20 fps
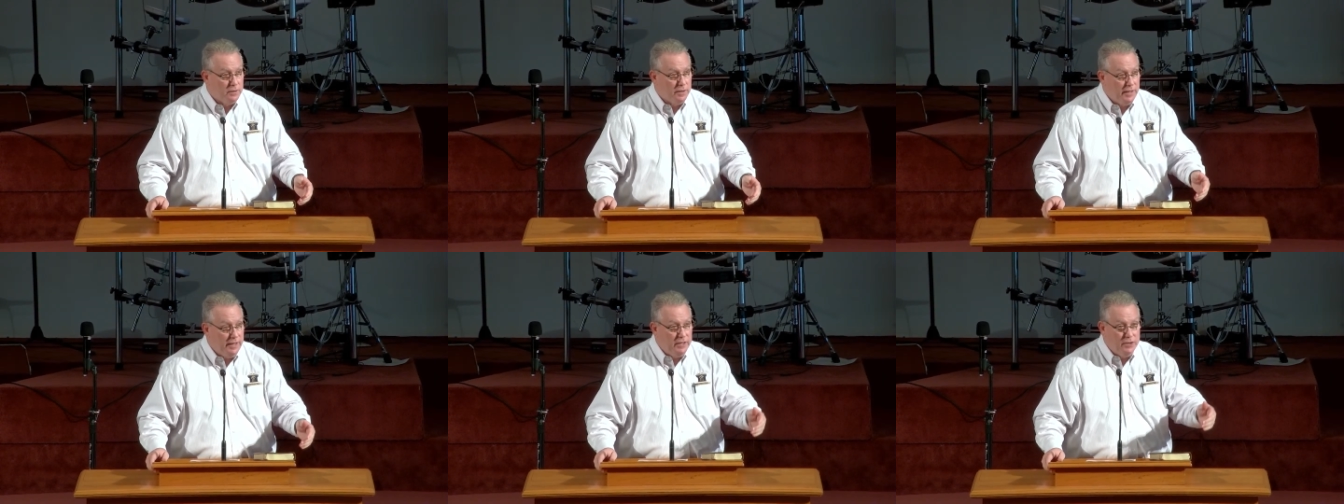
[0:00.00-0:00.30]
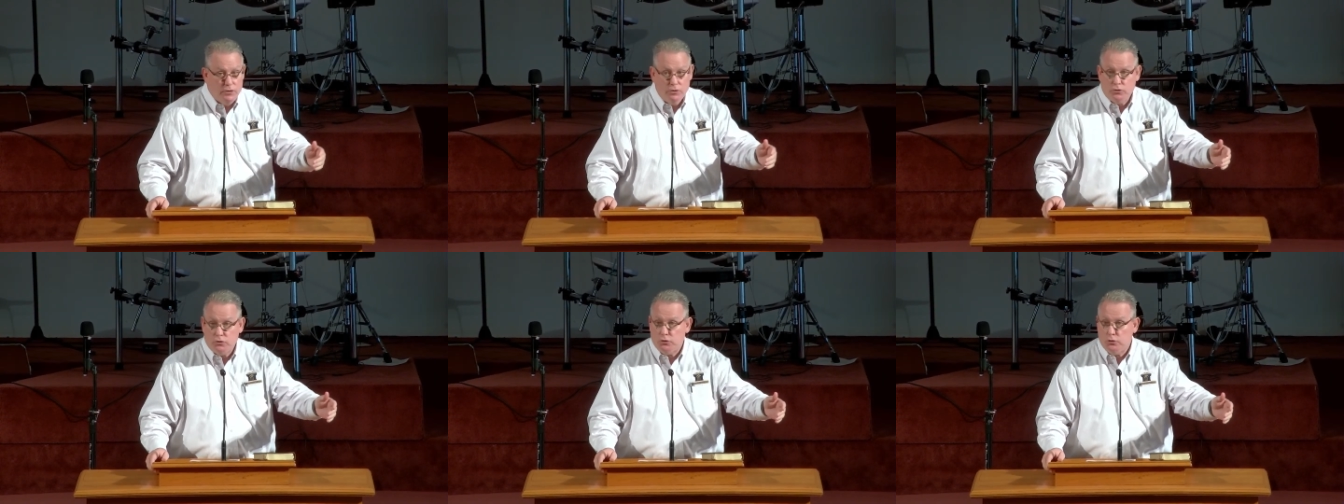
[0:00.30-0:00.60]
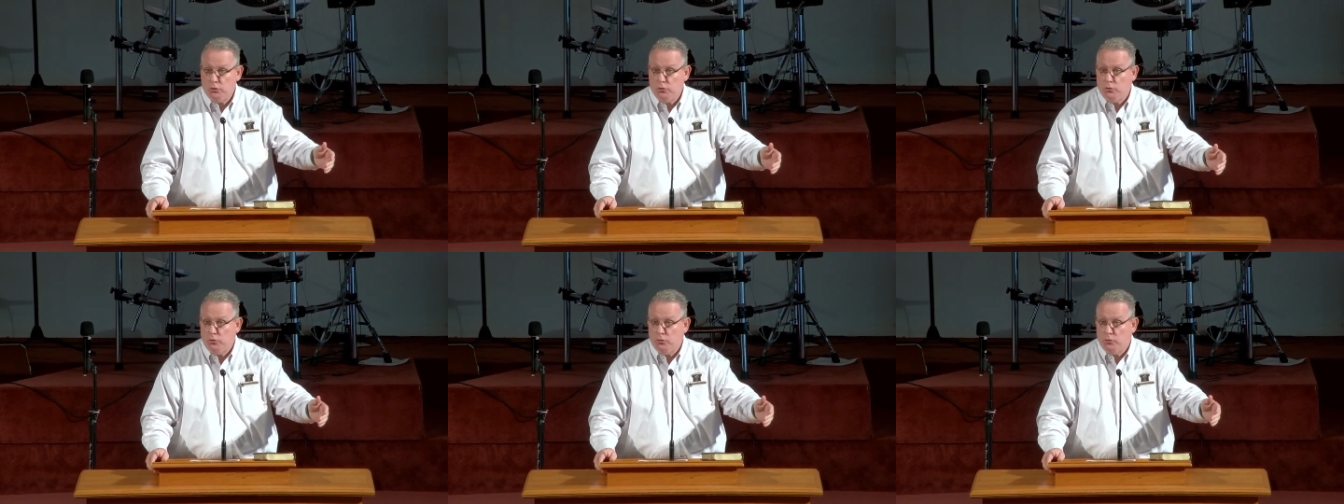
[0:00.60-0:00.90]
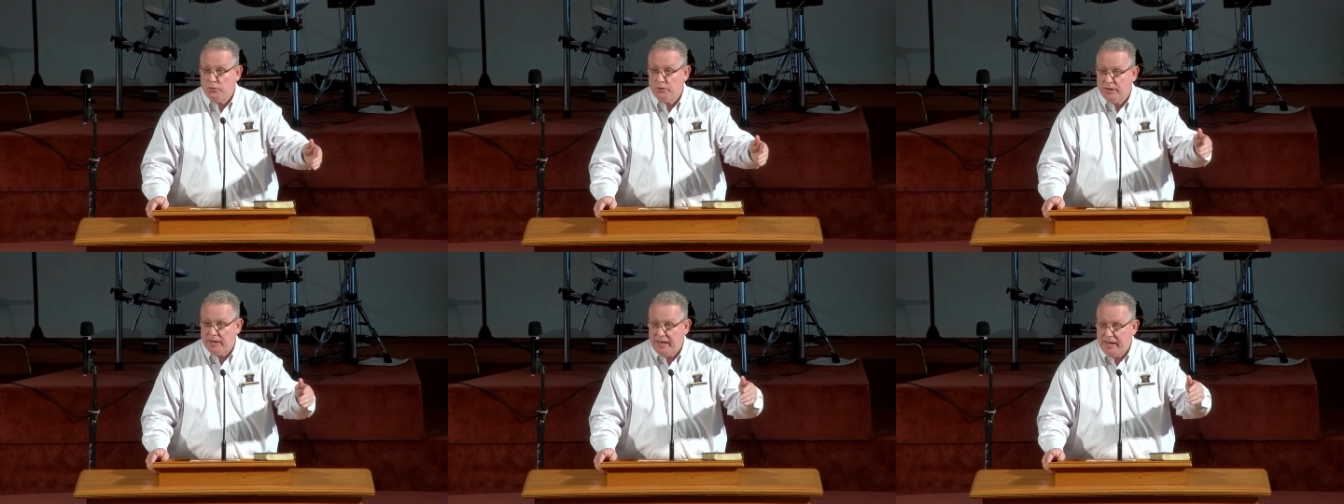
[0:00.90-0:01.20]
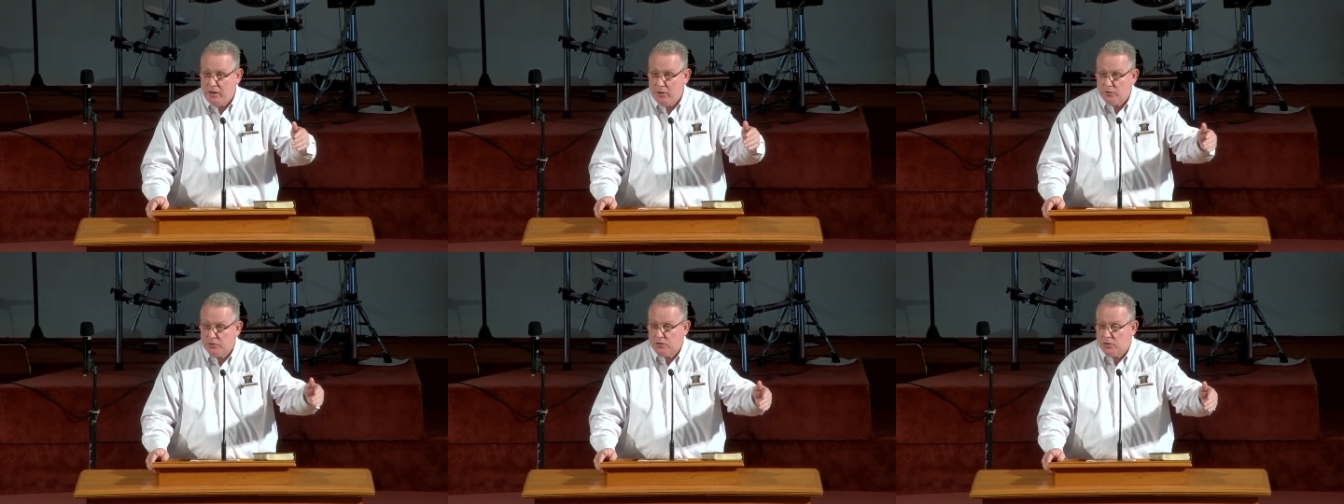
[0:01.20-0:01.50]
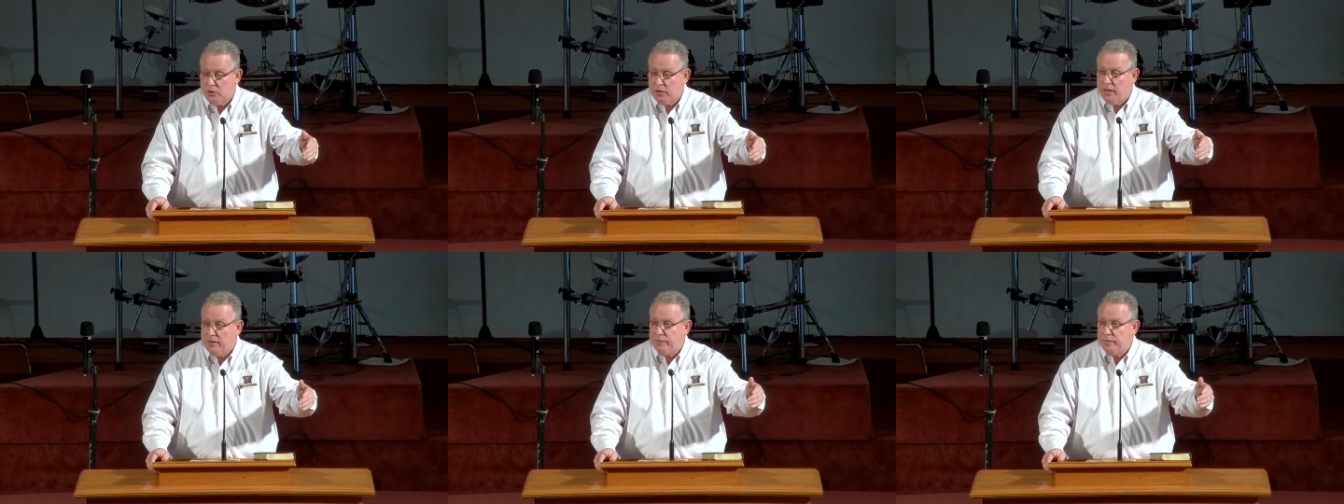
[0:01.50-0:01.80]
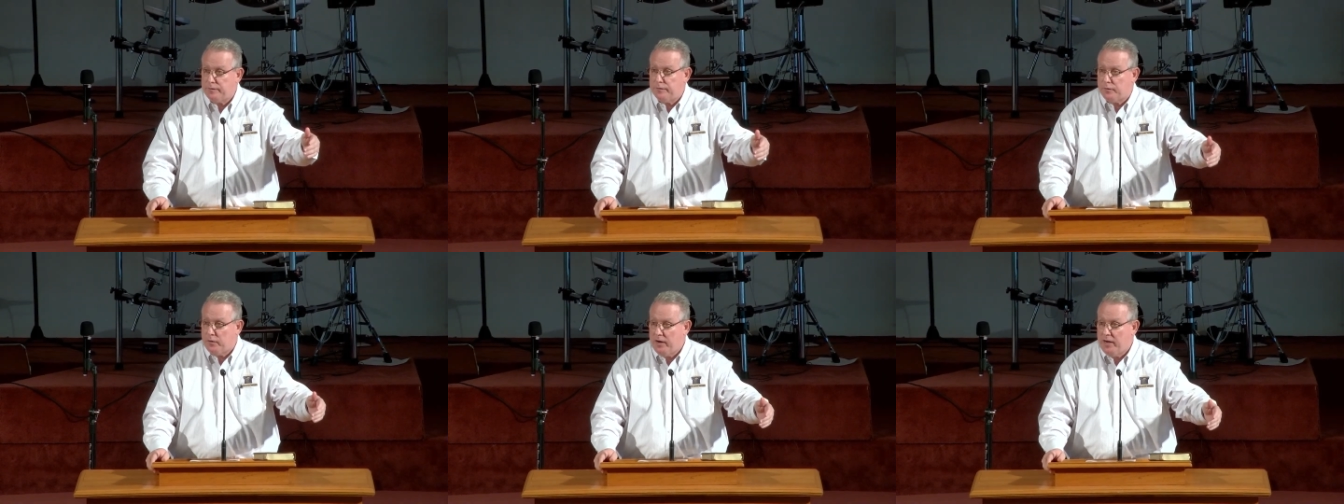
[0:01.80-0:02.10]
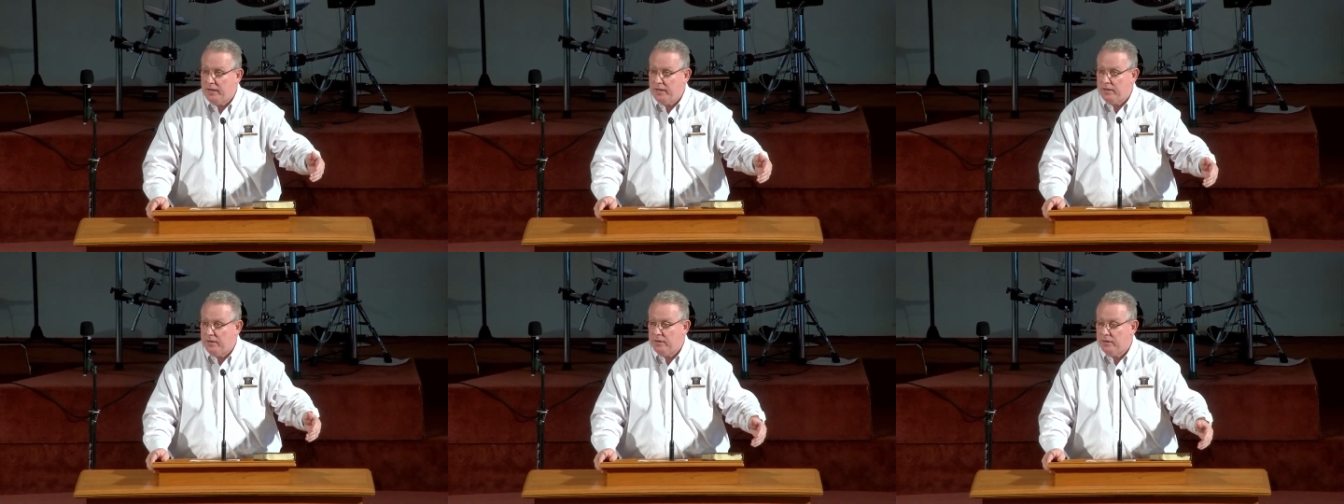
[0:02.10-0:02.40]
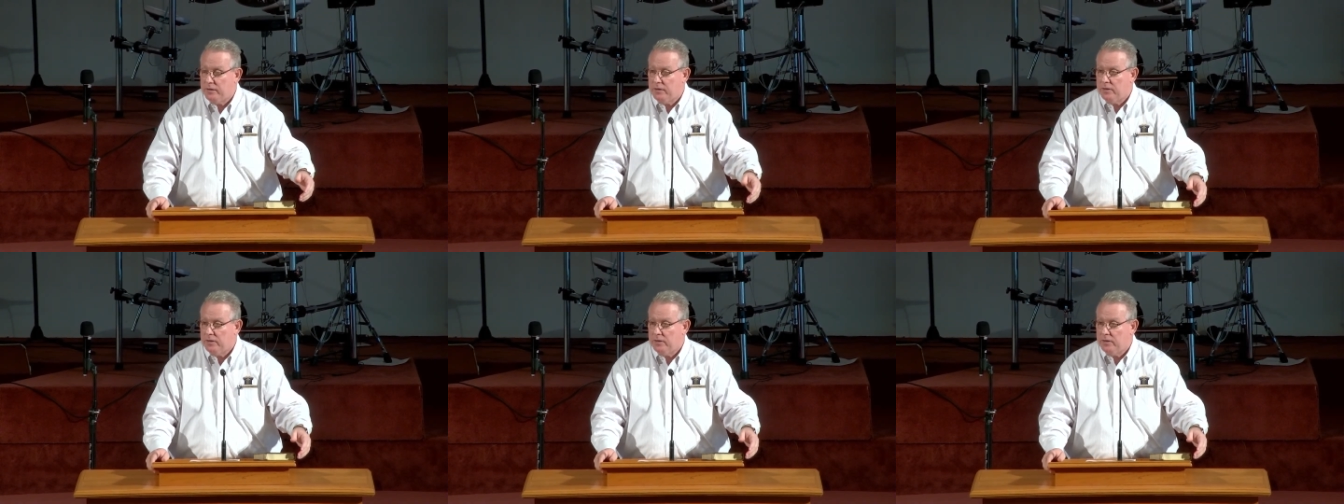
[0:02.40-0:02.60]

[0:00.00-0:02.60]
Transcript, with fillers: into the counsel of a friend